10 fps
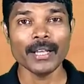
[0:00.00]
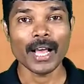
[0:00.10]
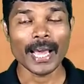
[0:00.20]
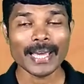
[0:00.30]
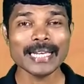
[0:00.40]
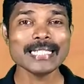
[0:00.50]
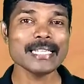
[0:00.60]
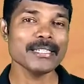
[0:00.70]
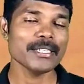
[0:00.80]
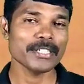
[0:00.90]
Iron
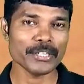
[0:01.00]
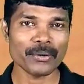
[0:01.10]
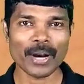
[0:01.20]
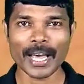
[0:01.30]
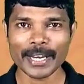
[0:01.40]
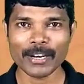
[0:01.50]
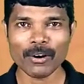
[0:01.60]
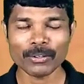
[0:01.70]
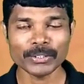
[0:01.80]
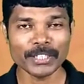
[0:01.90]
changes into iron
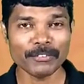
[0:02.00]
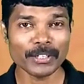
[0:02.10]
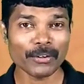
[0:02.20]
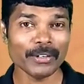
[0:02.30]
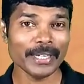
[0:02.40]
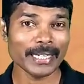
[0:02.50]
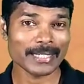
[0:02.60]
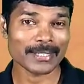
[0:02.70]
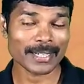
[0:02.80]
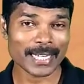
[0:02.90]
oxide, we call it as
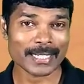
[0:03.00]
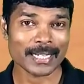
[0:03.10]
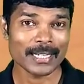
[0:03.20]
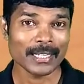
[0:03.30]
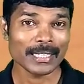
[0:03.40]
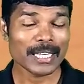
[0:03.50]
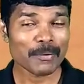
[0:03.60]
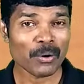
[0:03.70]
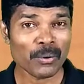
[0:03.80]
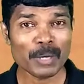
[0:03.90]
rust. The
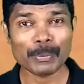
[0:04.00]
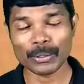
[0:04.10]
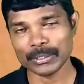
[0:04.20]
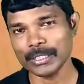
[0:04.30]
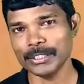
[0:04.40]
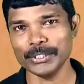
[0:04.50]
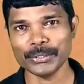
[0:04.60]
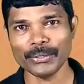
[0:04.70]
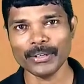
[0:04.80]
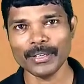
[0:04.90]
whole process is
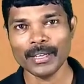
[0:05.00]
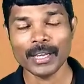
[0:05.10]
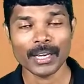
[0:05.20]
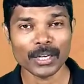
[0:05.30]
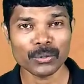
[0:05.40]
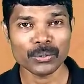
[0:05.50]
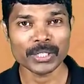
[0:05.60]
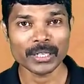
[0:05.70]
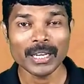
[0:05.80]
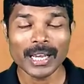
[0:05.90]
called
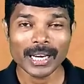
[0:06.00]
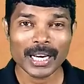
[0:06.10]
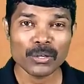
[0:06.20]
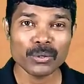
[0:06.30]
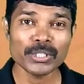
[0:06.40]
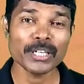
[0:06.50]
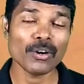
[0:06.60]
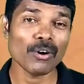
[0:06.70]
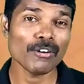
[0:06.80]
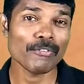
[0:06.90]
corrosion. Corrosion
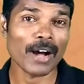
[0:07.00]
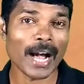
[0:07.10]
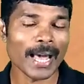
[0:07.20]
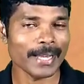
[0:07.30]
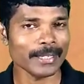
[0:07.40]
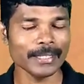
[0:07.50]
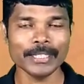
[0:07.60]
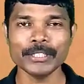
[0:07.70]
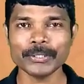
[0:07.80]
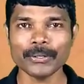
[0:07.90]
of iron
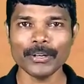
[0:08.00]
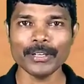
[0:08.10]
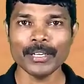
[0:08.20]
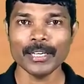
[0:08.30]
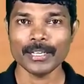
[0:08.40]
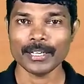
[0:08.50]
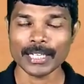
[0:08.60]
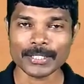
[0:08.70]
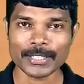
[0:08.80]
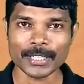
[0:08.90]
is called
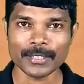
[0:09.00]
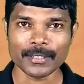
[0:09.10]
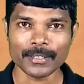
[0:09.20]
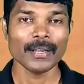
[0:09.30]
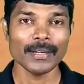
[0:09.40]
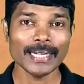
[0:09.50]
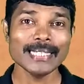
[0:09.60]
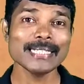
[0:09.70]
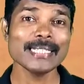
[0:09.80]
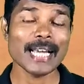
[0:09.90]
rusting. Let
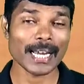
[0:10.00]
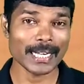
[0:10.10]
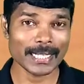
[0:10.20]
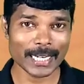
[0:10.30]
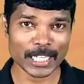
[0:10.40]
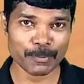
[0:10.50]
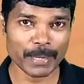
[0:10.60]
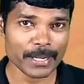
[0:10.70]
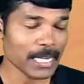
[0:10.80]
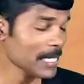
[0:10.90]
us see another
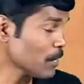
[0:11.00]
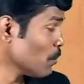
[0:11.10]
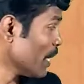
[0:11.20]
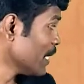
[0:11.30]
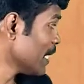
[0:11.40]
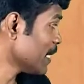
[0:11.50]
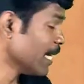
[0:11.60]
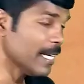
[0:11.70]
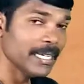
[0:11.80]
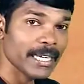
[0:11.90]
experience. Look at the
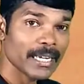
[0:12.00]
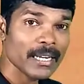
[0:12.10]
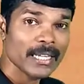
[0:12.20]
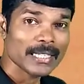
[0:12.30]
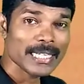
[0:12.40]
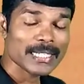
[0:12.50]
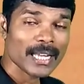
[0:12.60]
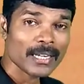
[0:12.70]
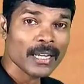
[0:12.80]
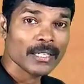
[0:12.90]
screen here. These
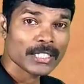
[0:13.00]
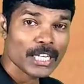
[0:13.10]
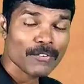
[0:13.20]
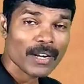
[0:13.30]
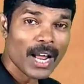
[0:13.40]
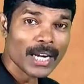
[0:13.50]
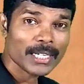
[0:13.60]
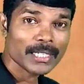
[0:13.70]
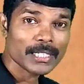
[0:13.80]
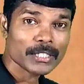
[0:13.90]
are silver
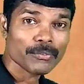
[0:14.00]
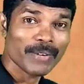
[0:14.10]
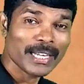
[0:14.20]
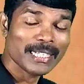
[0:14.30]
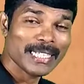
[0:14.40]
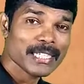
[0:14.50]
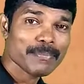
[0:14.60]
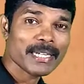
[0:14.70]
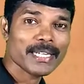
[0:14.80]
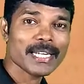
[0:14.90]
articles. When these
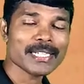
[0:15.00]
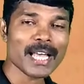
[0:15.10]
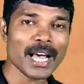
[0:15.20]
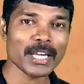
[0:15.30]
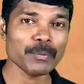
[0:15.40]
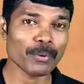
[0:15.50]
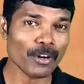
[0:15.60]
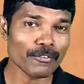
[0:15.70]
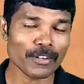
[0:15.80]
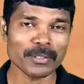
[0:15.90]
materials are
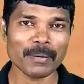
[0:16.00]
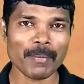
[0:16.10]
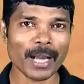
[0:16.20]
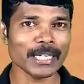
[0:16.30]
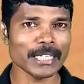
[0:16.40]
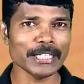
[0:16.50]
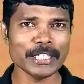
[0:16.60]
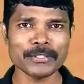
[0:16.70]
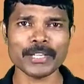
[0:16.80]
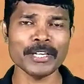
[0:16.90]
brought from the market,
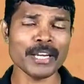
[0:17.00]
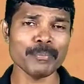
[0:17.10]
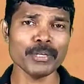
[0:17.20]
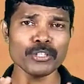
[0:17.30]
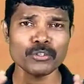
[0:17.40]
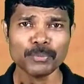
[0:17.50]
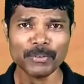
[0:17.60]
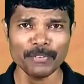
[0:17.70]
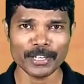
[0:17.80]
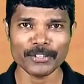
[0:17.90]
it appears to be
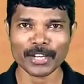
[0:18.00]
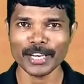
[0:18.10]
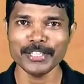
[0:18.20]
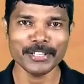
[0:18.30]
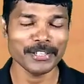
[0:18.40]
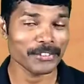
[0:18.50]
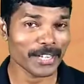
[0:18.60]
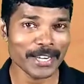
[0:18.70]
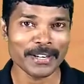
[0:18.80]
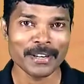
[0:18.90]
very shiny in nature,
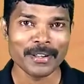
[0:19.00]
right?